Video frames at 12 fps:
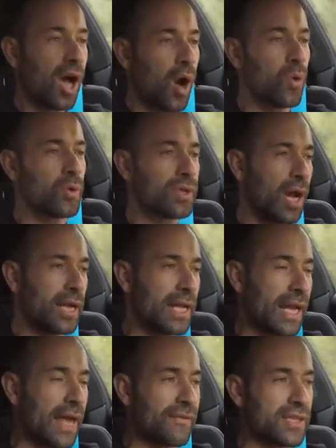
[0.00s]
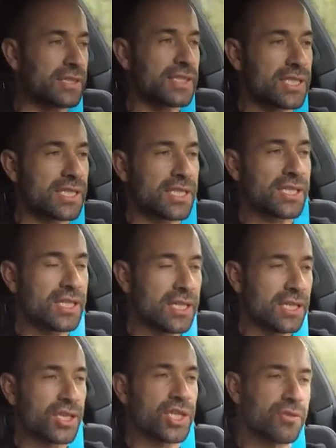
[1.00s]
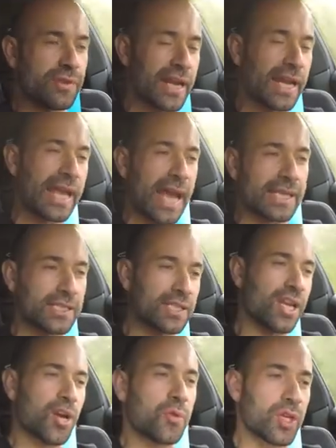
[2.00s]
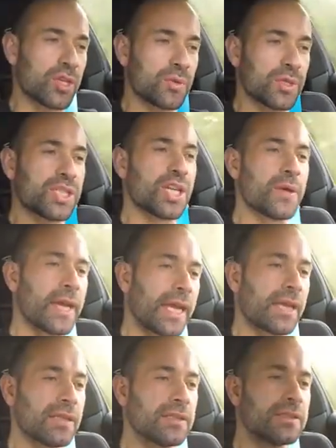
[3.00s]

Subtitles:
Old 911s, you really had to know what you were doing.